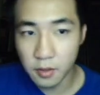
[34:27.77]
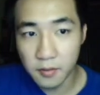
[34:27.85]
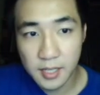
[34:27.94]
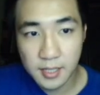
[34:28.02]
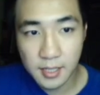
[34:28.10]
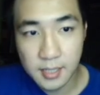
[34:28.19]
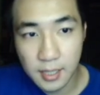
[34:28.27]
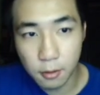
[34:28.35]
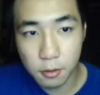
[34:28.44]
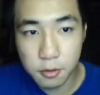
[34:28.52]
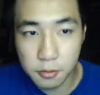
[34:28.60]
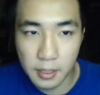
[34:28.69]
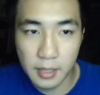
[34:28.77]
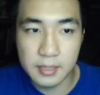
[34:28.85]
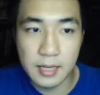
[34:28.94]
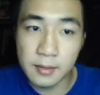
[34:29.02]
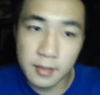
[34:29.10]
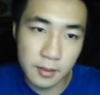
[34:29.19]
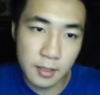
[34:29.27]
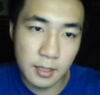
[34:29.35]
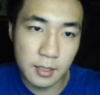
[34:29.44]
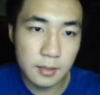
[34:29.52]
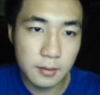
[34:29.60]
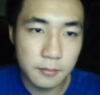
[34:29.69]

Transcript: of Light 6-star also has Undead Killer,